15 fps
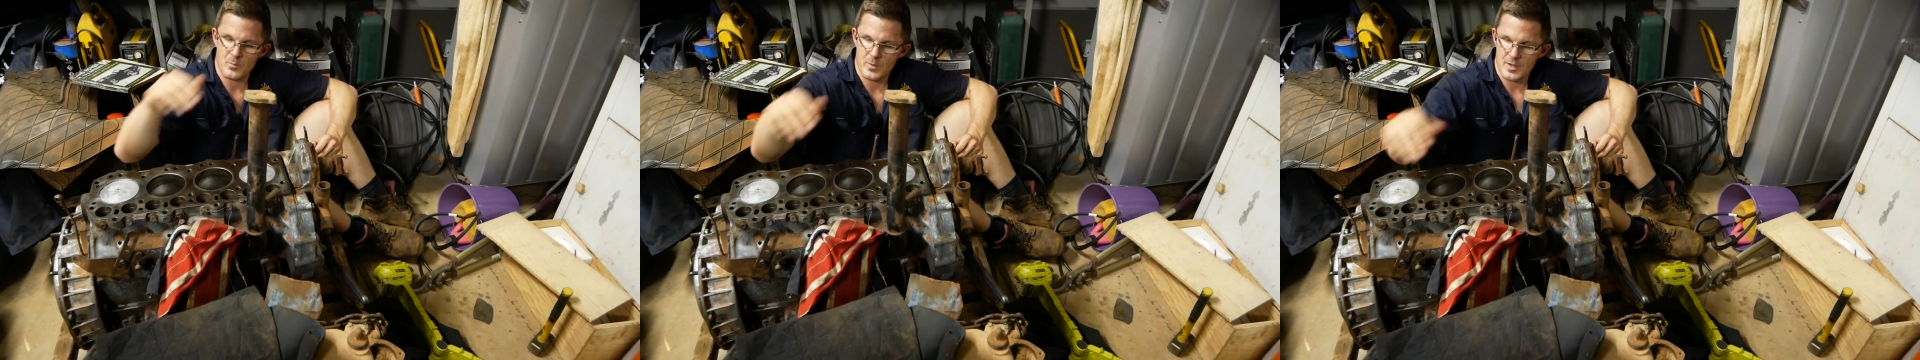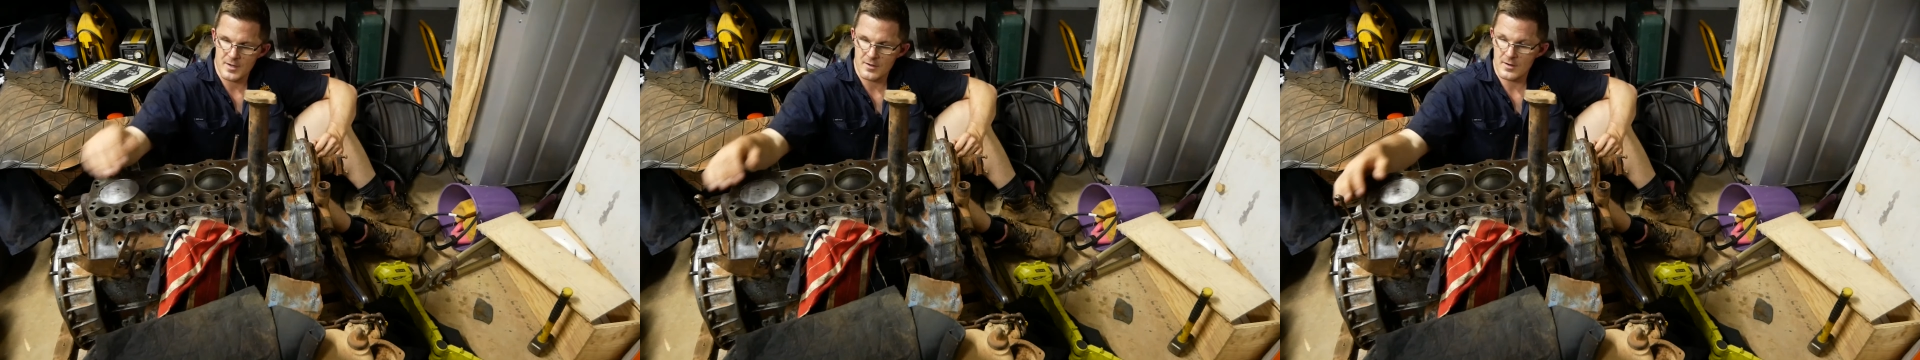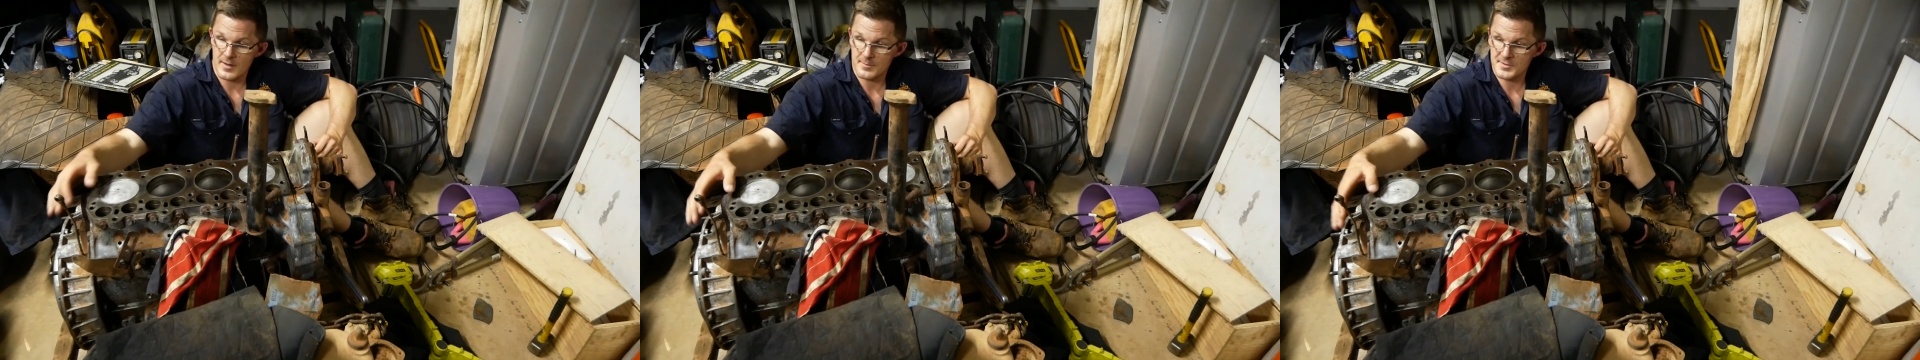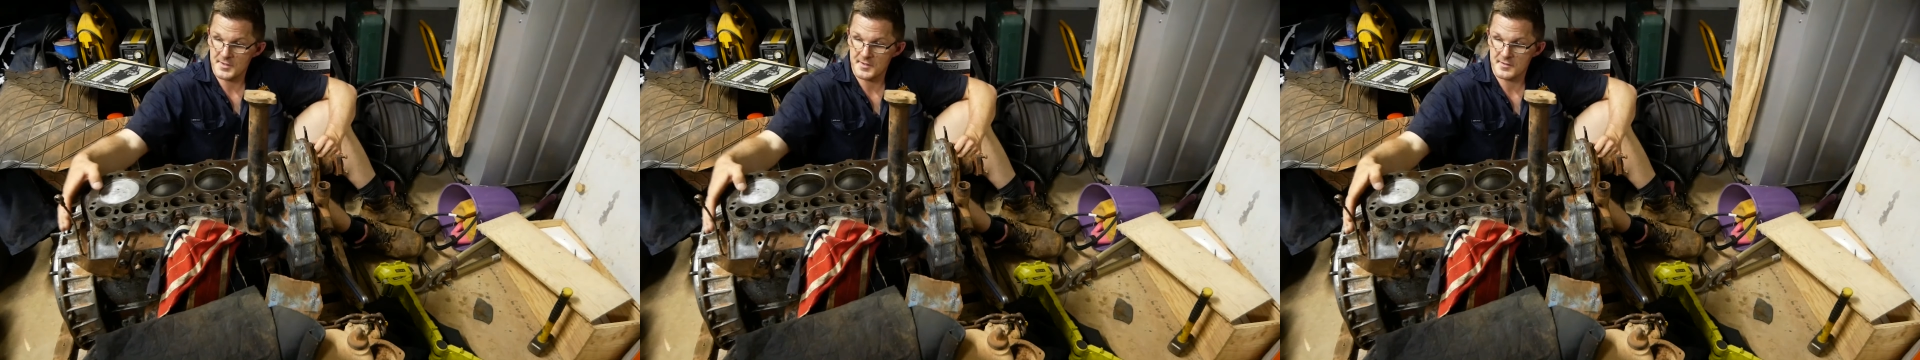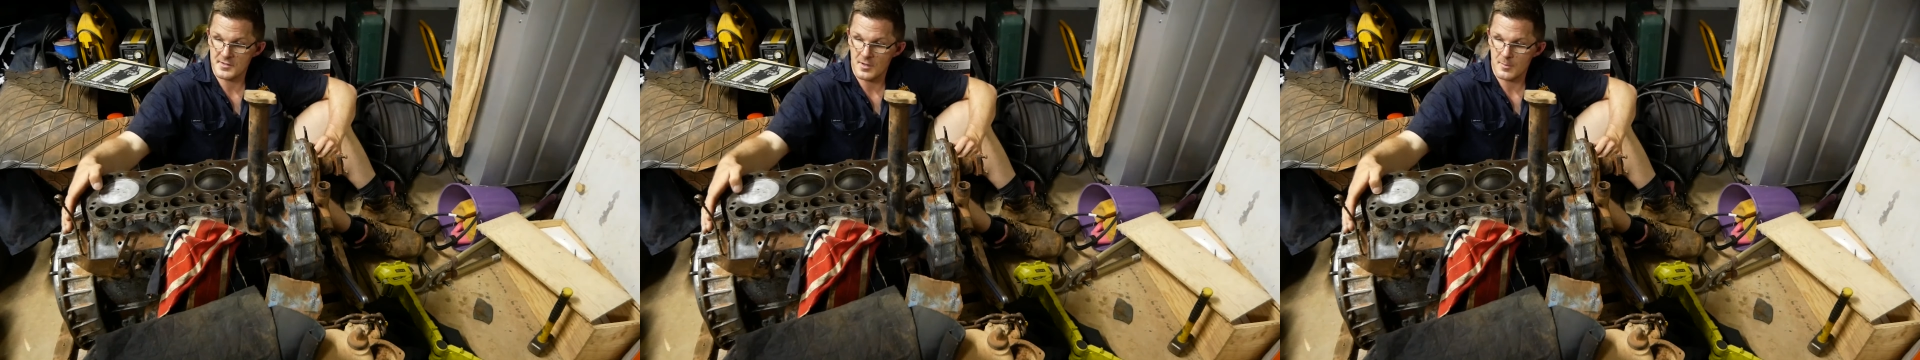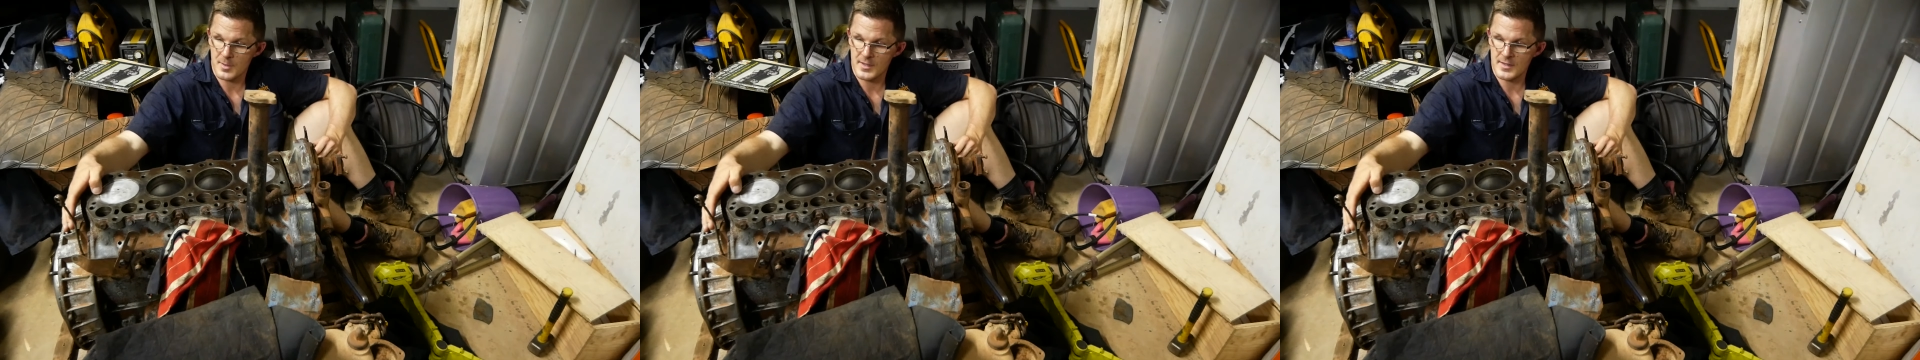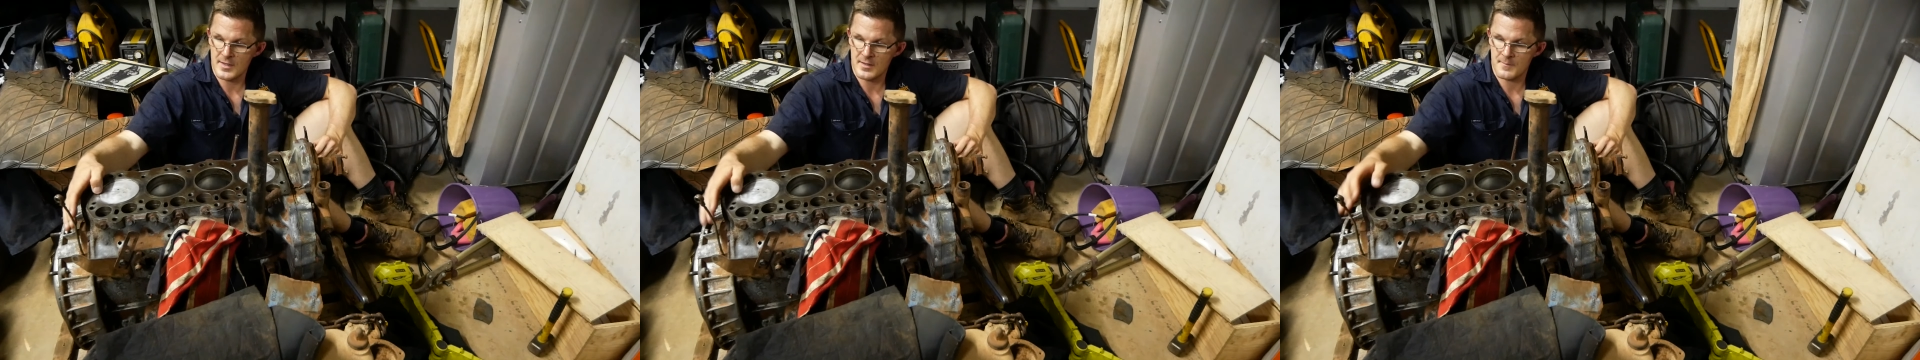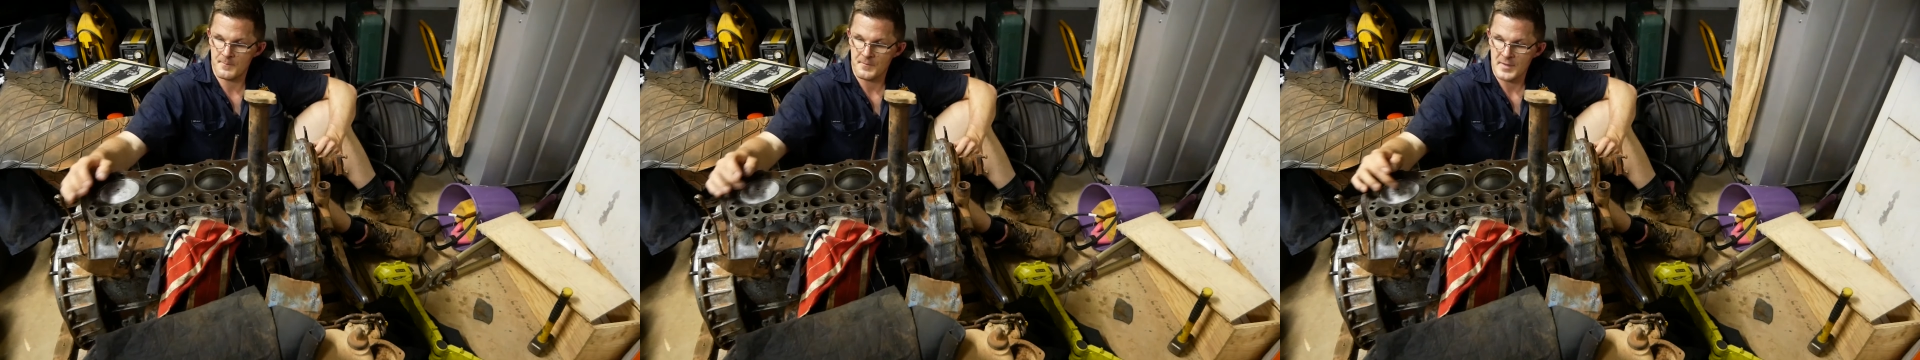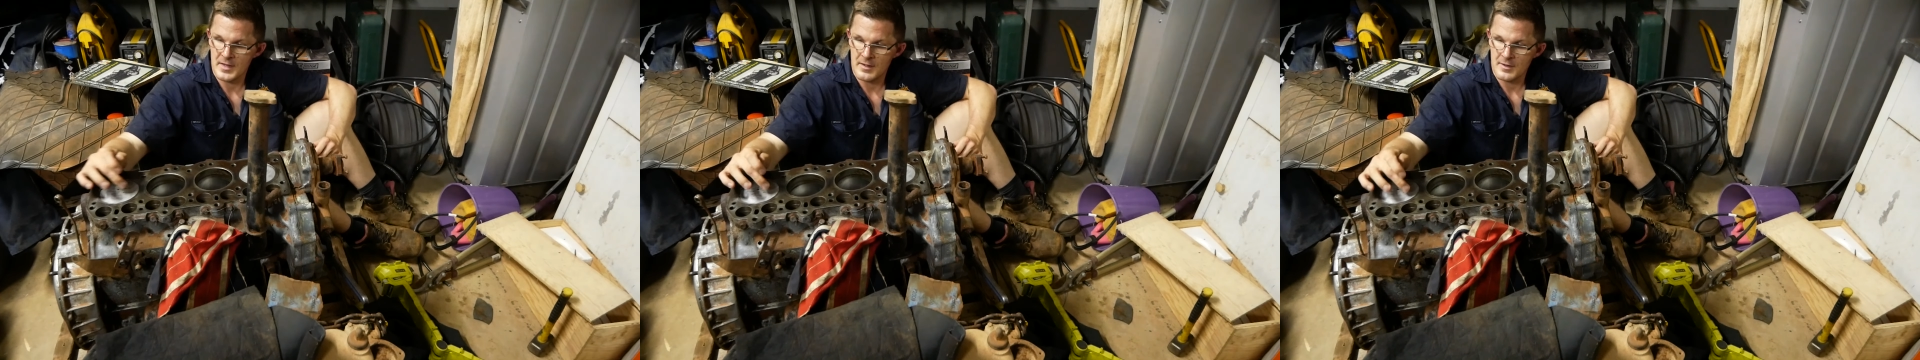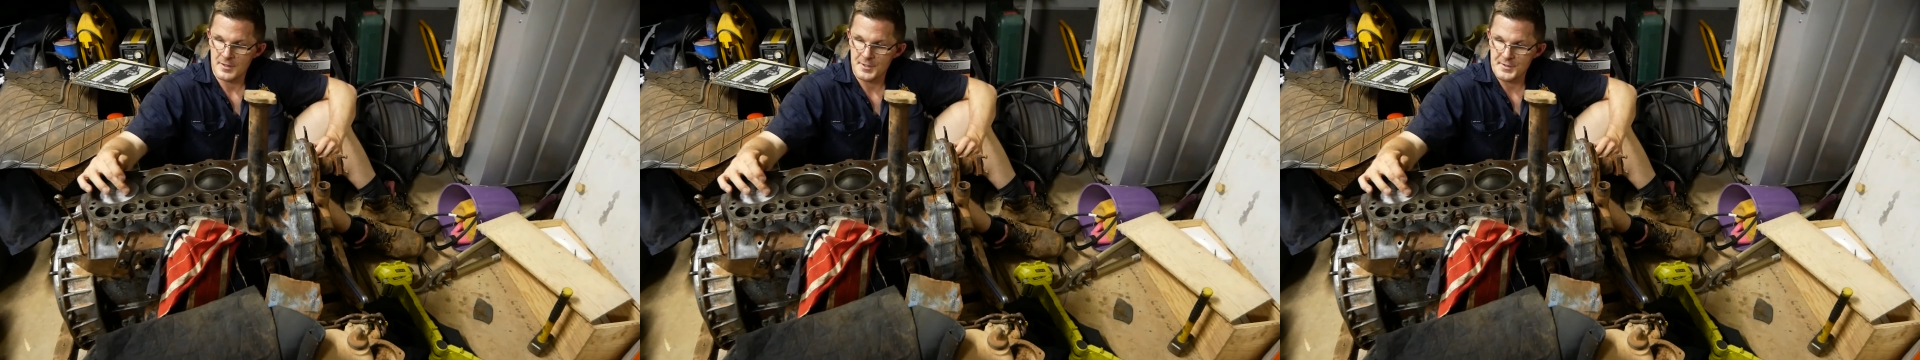When it got up to the top here,
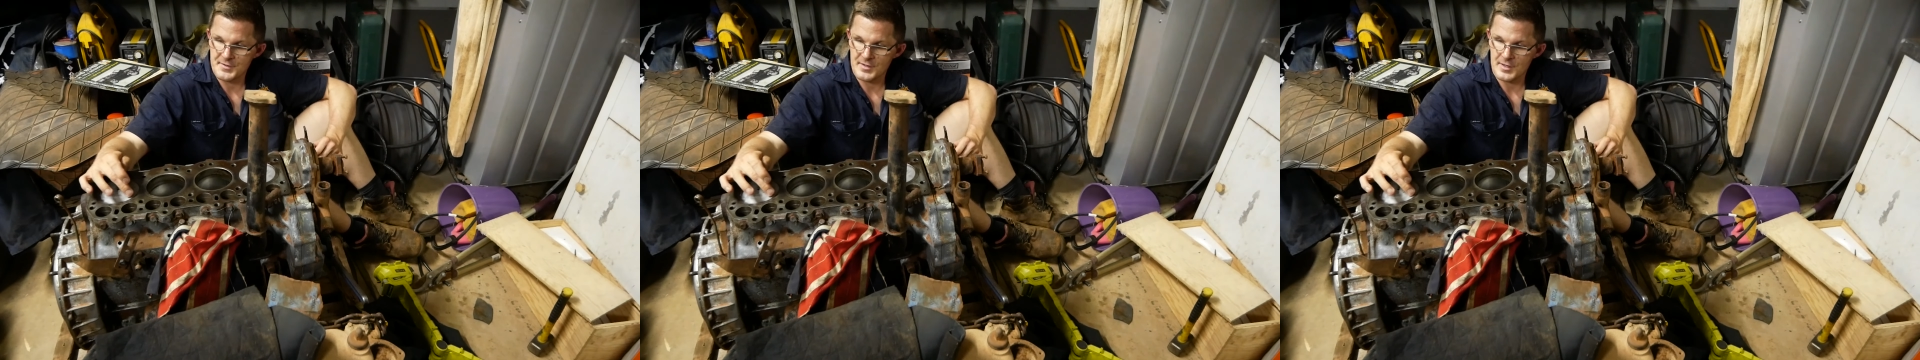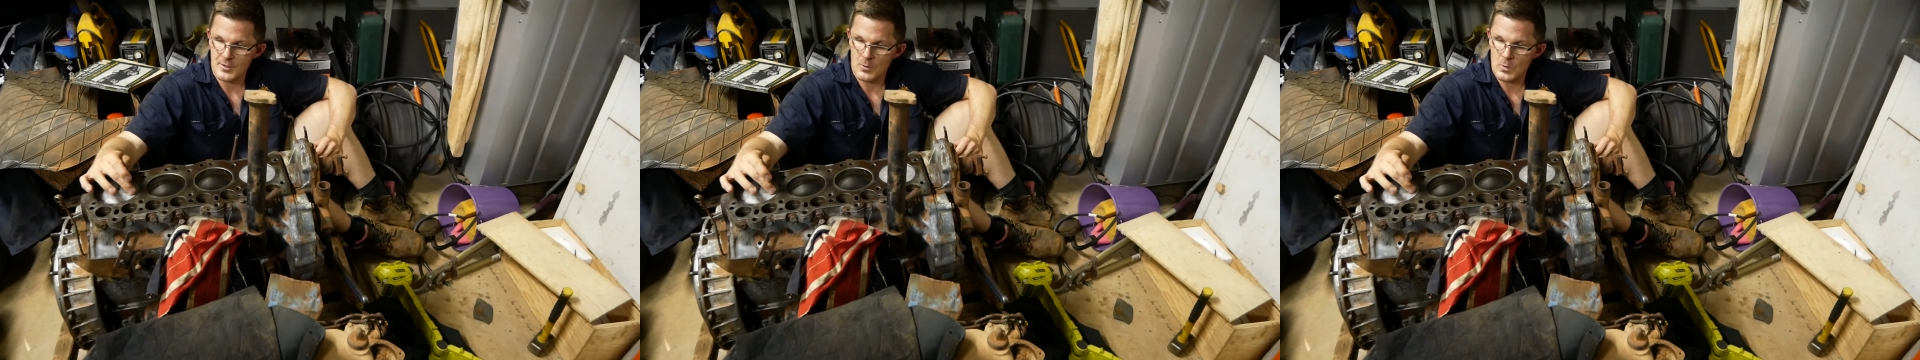you'd see